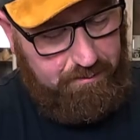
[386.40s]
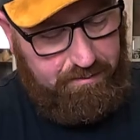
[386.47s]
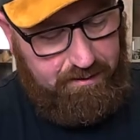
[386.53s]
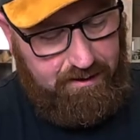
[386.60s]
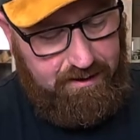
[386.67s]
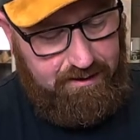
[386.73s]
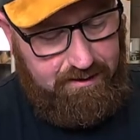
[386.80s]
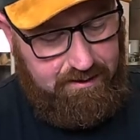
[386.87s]

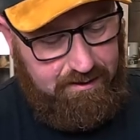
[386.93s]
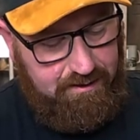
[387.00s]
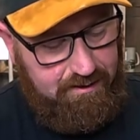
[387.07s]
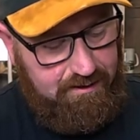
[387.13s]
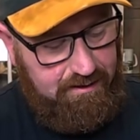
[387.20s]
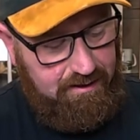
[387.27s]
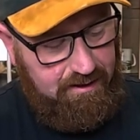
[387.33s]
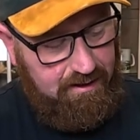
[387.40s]

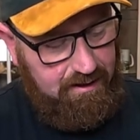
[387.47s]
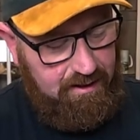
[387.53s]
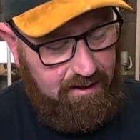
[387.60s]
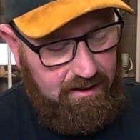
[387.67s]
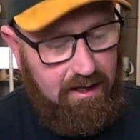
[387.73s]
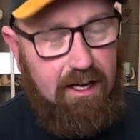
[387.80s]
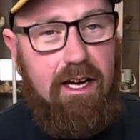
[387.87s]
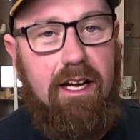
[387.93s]
pieces,
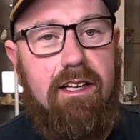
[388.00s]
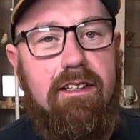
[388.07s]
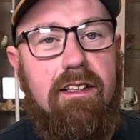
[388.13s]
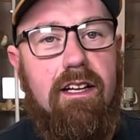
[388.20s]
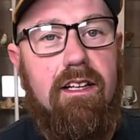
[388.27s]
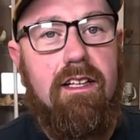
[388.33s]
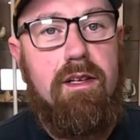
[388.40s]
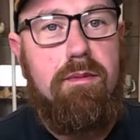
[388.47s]

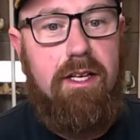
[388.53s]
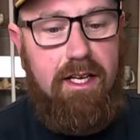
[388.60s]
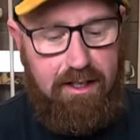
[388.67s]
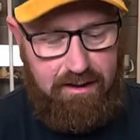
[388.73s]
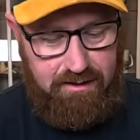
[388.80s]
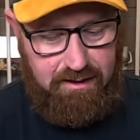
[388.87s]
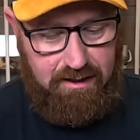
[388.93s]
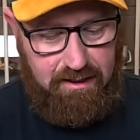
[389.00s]
and
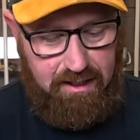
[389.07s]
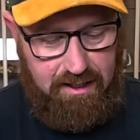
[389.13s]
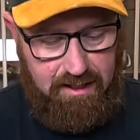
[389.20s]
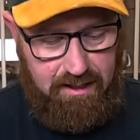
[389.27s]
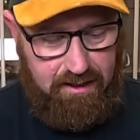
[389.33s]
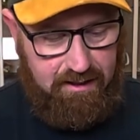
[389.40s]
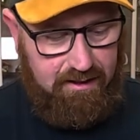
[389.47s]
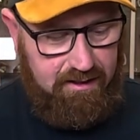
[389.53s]
eliminates
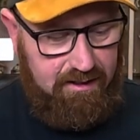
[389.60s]
glare.